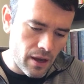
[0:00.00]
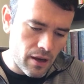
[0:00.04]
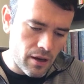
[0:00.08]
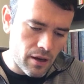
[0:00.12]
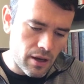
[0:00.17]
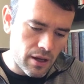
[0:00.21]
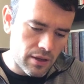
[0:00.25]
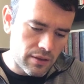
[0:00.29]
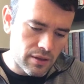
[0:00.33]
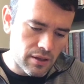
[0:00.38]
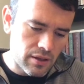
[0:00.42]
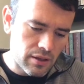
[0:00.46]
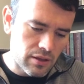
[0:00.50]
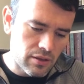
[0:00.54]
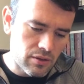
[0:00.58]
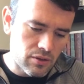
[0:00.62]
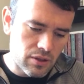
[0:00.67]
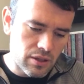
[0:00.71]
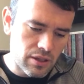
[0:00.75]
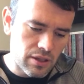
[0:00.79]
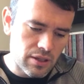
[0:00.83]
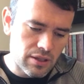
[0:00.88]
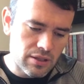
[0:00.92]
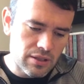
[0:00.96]
I think
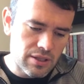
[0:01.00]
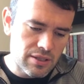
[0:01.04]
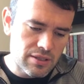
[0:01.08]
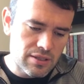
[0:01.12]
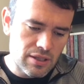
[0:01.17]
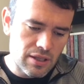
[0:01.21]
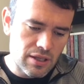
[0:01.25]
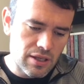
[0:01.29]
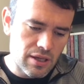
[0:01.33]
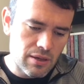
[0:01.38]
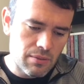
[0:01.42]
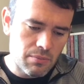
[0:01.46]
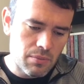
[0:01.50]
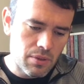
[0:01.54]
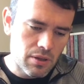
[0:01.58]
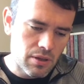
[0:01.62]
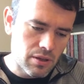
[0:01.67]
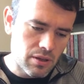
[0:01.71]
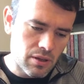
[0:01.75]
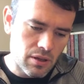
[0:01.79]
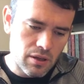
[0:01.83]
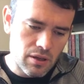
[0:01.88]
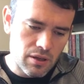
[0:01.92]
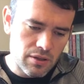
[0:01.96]
he'll get a decent game,
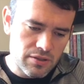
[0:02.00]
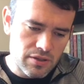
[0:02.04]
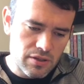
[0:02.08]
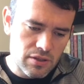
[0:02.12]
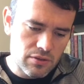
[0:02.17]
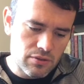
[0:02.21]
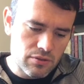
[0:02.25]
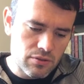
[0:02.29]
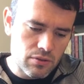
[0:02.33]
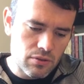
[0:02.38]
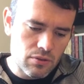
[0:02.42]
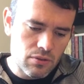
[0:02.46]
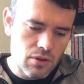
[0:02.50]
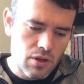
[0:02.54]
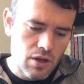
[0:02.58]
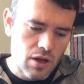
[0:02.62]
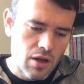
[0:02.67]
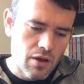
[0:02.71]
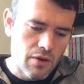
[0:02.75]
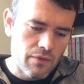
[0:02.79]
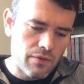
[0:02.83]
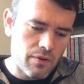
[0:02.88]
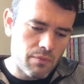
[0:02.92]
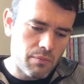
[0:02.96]
as in Drew,
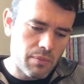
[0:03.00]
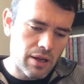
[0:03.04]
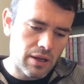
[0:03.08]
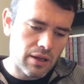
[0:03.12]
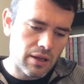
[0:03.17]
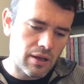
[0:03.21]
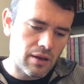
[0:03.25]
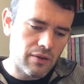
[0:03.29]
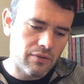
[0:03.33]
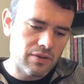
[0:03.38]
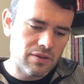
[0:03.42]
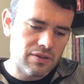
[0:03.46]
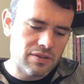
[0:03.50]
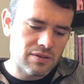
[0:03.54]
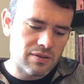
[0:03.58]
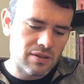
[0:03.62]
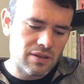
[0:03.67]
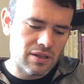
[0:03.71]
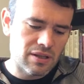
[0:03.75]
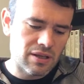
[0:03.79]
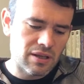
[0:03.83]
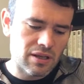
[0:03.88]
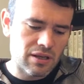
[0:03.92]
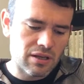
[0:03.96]
from Mike Evans.
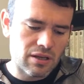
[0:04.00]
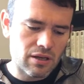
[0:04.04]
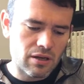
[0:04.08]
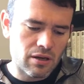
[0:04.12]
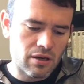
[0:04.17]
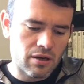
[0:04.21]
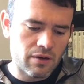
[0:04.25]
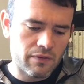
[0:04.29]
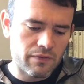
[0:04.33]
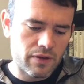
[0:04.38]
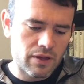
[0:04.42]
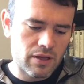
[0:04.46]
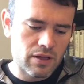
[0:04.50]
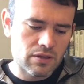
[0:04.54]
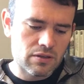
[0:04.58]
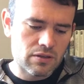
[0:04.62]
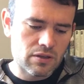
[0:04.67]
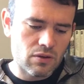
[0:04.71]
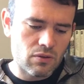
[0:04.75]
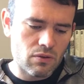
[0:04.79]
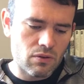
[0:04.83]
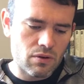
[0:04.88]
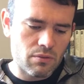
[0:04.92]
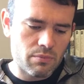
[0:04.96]
And then
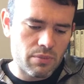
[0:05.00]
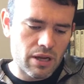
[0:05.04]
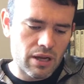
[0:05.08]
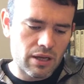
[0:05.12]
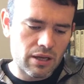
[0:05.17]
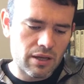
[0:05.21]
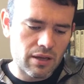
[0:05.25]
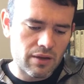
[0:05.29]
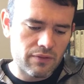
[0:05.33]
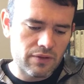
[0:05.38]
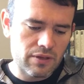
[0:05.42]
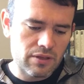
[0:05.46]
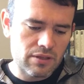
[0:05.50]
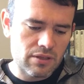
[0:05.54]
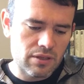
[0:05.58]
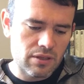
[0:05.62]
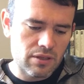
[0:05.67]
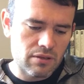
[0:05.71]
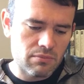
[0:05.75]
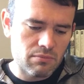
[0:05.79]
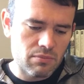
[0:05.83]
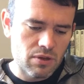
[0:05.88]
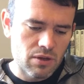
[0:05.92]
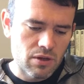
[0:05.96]
his quarterback-heavy
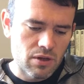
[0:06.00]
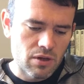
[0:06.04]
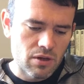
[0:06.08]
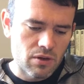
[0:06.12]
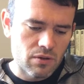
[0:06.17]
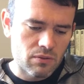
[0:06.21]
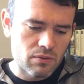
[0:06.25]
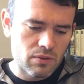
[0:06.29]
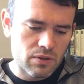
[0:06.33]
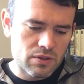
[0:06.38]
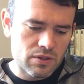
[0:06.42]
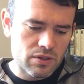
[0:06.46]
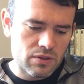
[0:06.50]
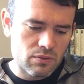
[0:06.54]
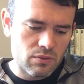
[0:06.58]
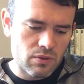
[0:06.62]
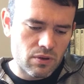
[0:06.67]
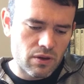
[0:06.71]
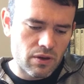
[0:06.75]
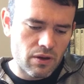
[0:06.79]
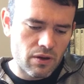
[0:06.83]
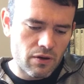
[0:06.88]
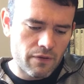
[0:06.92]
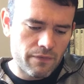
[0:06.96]
team, which
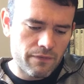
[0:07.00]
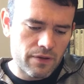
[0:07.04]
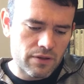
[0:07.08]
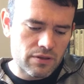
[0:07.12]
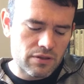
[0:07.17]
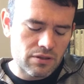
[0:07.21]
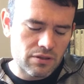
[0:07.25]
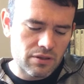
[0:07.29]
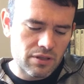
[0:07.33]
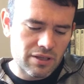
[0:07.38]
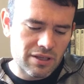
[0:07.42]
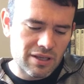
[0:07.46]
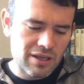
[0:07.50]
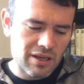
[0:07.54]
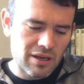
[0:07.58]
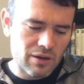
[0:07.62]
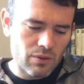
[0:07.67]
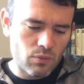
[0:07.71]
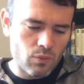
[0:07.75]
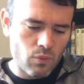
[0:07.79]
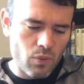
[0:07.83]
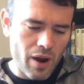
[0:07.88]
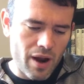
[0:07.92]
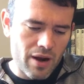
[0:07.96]
you're officially kind
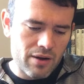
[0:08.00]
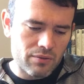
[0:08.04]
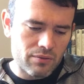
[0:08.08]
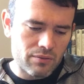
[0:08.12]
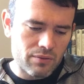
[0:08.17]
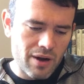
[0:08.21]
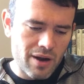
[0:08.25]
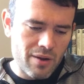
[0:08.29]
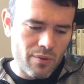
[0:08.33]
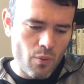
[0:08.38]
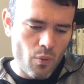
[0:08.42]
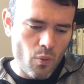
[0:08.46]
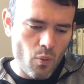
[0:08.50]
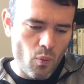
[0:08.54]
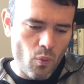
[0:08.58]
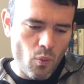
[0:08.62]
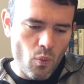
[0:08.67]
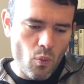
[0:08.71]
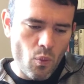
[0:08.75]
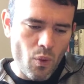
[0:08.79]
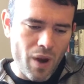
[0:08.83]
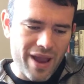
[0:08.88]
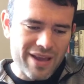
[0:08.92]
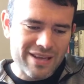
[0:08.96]
of
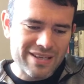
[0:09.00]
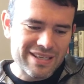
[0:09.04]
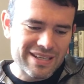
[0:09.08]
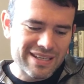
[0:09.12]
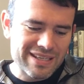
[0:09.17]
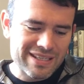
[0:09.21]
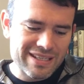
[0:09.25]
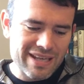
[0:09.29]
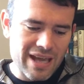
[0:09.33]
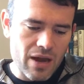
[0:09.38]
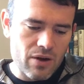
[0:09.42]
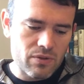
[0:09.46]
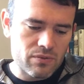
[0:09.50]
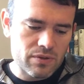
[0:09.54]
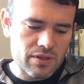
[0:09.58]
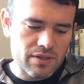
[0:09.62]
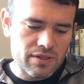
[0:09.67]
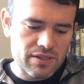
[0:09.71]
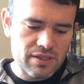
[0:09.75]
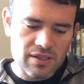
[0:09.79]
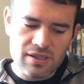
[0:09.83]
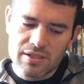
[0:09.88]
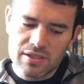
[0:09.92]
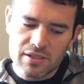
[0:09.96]
winding down the
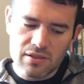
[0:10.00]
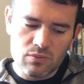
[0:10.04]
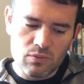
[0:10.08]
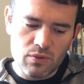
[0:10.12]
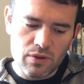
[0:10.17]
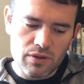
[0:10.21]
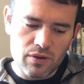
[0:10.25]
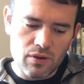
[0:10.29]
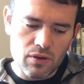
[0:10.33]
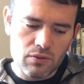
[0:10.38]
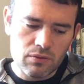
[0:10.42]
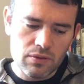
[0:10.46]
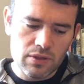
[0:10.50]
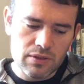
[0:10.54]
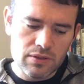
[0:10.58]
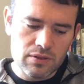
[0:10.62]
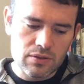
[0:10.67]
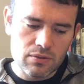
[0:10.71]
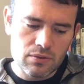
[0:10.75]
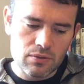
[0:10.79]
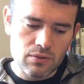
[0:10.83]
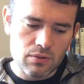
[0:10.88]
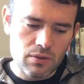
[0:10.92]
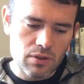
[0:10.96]
season with only
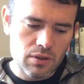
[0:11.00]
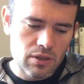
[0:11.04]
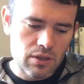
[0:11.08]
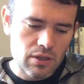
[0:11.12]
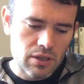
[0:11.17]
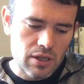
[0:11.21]
two,